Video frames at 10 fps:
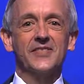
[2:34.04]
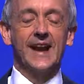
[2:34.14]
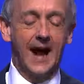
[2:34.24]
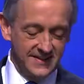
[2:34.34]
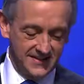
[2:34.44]
in the
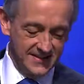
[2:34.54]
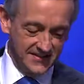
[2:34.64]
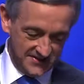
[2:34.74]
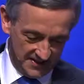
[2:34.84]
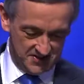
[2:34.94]

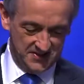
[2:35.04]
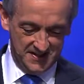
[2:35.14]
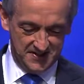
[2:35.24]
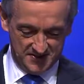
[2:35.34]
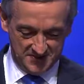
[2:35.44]

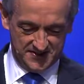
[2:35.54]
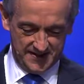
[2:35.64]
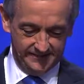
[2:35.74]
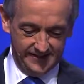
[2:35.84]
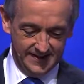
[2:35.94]
1960s and
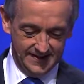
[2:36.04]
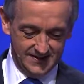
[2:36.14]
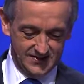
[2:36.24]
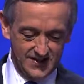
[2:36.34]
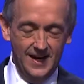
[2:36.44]

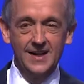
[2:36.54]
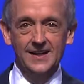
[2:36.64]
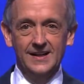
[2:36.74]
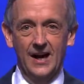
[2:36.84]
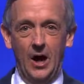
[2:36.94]
70s.
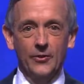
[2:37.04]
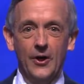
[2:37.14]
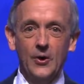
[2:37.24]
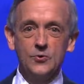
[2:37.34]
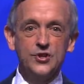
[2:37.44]

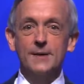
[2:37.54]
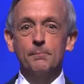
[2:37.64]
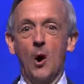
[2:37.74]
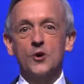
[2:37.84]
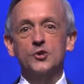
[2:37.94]
Although Jim
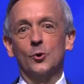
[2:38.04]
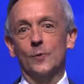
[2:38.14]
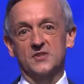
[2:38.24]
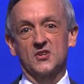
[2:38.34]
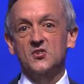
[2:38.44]
Marshall
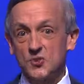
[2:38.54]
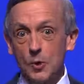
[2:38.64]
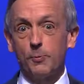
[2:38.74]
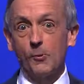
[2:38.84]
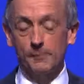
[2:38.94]
was a
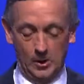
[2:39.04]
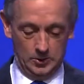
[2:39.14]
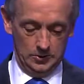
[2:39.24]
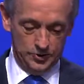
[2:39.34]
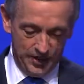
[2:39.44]
Super
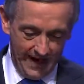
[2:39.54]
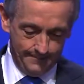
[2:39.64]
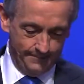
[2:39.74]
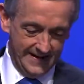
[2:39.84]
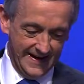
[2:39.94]
Bowl
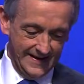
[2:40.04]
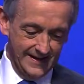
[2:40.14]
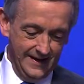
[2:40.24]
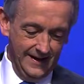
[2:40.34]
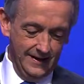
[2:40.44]

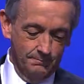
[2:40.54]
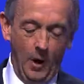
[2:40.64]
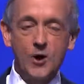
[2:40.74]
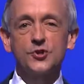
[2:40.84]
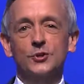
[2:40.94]
champion,
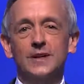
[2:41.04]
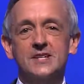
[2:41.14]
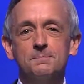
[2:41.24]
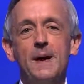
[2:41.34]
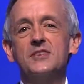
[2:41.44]
Marshall
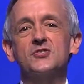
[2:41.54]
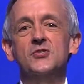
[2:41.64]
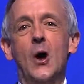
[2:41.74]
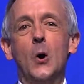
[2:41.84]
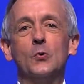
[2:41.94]
is best
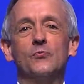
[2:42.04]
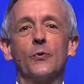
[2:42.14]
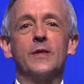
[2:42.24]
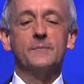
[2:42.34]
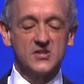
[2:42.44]
known
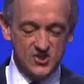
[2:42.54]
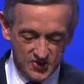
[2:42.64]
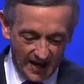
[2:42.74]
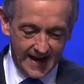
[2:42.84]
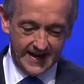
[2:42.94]
for the
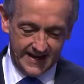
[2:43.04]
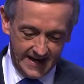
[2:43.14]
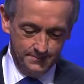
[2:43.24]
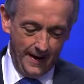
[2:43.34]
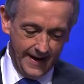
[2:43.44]
mistake
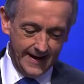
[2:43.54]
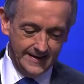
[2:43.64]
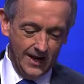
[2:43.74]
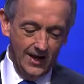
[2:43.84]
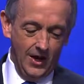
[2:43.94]
he
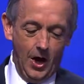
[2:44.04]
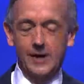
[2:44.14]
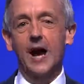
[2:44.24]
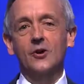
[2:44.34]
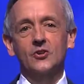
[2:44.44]
made
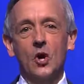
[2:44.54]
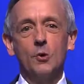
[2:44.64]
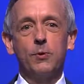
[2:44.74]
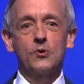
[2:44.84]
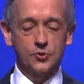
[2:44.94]
on
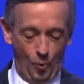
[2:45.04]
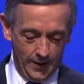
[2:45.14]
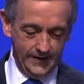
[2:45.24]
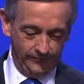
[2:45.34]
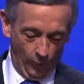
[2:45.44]
October
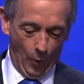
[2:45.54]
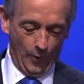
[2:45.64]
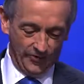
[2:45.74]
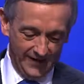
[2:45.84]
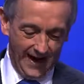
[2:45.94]

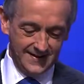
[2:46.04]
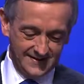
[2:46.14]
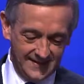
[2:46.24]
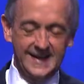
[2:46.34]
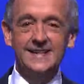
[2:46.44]
24th,
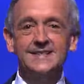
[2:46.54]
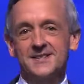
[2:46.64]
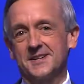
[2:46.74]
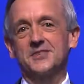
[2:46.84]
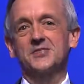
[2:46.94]

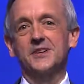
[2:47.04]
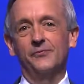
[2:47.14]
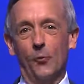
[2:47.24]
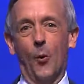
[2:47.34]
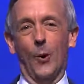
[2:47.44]

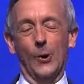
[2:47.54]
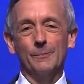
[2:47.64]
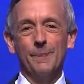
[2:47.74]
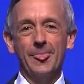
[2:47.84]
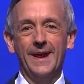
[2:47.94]
1964.